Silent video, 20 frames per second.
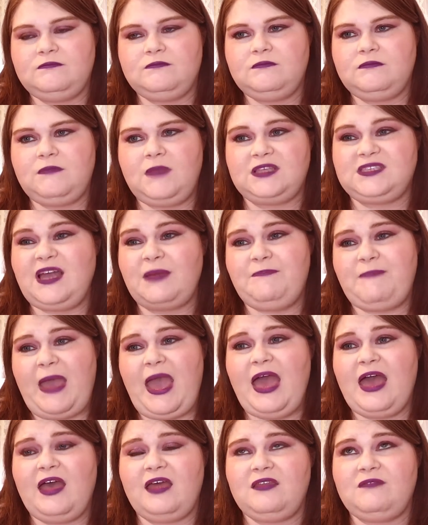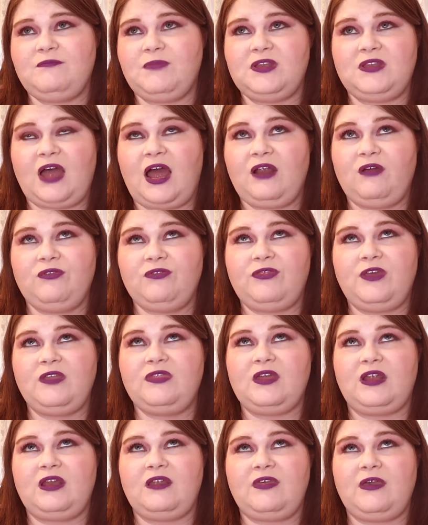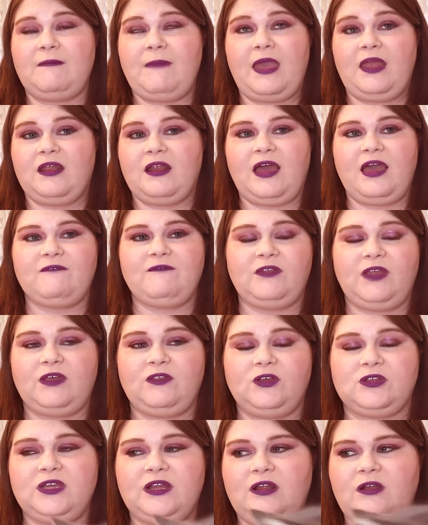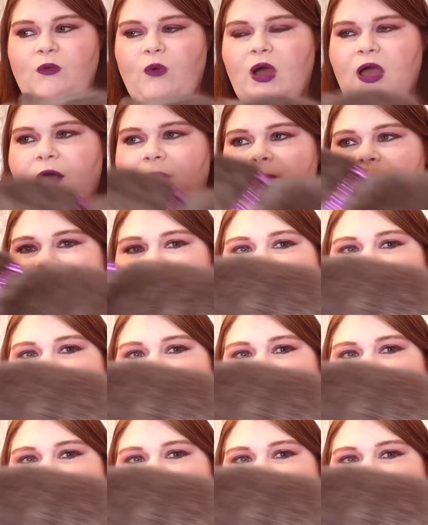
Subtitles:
It's not bad, but I don't think that anything made it. I haven't looked at it in a while.